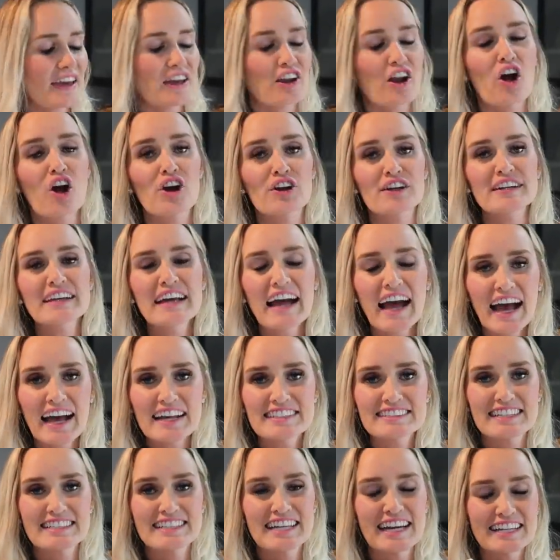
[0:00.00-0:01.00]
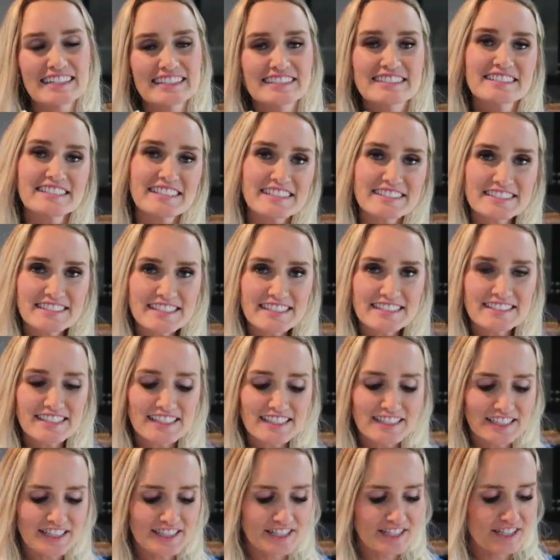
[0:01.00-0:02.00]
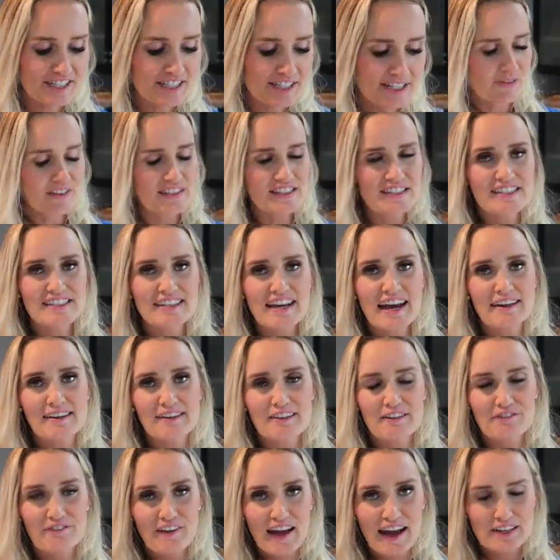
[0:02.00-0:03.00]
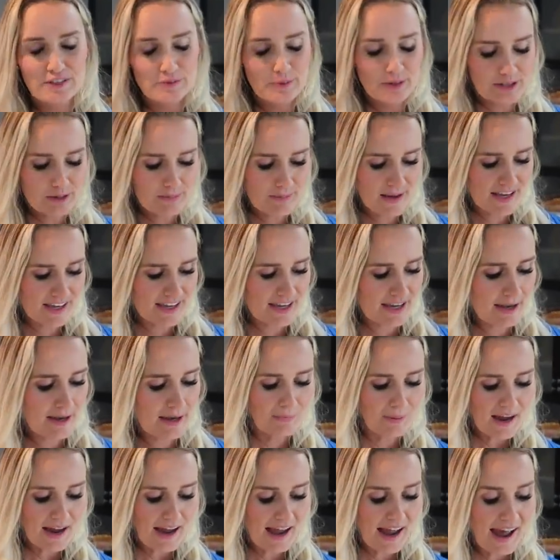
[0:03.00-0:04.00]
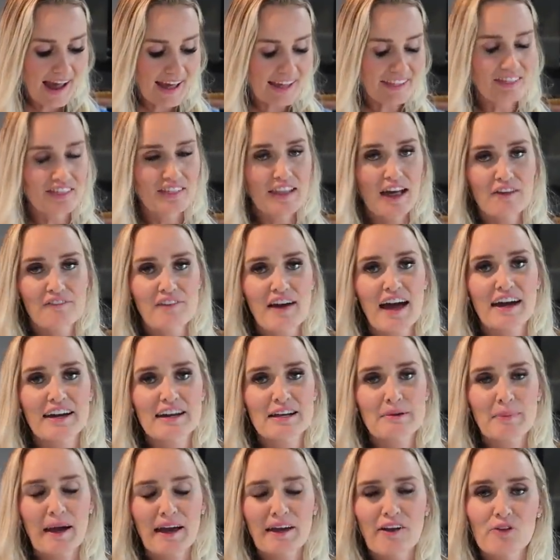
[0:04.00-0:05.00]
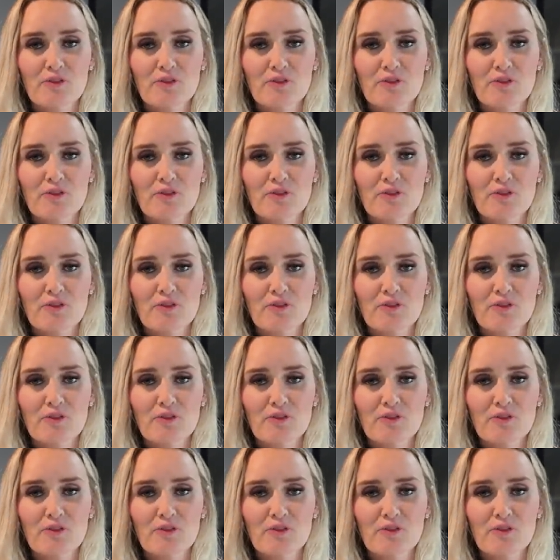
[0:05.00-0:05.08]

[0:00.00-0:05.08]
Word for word: It already has a ton of seasonings in here, so this is kind of the fast way to make it, but I love adding my